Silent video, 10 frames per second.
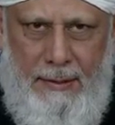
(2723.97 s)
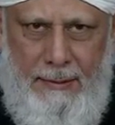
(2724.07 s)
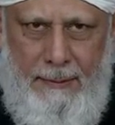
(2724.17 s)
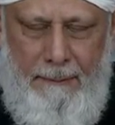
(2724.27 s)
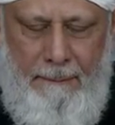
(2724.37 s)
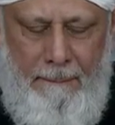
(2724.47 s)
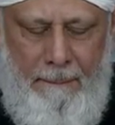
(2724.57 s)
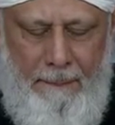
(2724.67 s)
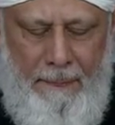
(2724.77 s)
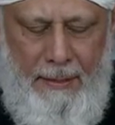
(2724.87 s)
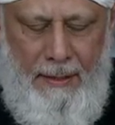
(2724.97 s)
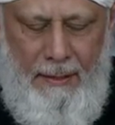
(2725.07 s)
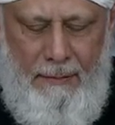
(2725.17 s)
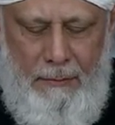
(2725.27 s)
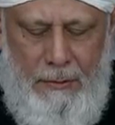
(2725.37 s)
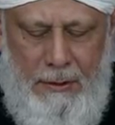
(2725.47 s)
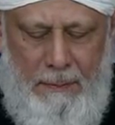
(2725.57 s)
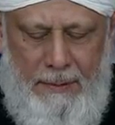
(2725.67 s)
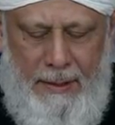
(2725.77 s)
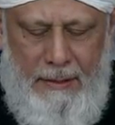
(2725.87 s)
if you say so many things to the
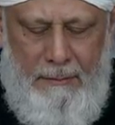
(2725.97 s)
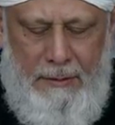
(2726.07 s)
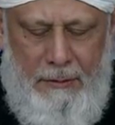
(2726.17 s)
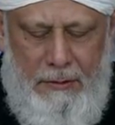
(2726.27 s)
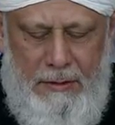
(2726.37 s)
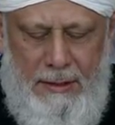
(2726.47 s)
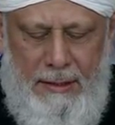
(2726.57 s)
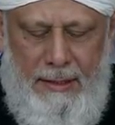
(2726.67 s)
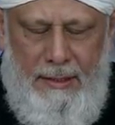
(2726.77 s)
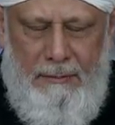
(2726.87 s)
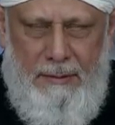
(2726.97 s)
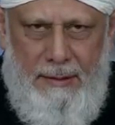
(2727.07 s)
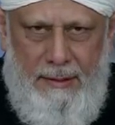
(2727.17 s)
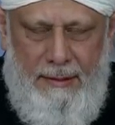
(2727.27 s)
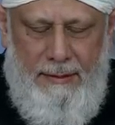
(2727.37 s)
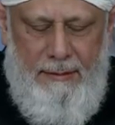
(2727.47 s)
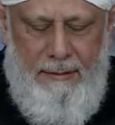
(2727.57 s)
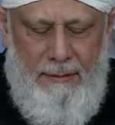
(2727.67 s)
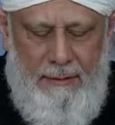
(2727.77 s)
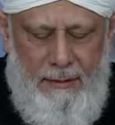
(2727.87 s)
people but practically you do
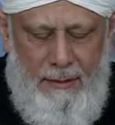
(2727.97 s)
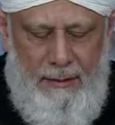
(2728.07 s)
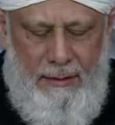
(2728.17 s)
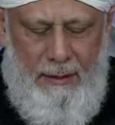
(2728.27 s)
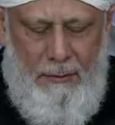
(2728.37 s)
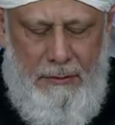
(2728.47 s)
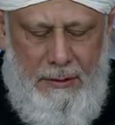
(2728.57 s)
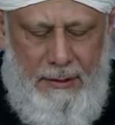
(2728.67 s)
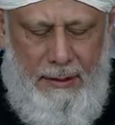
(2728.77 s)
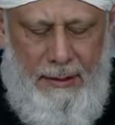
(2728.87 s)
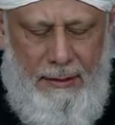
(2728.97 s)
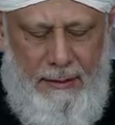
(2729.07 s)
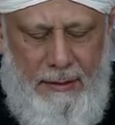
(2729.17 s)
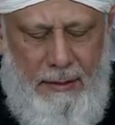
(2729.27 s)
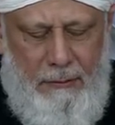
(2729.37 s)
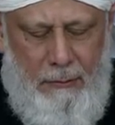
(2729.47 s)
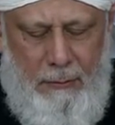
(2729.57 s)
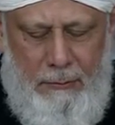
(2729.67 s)
nothing that the person will not be pleased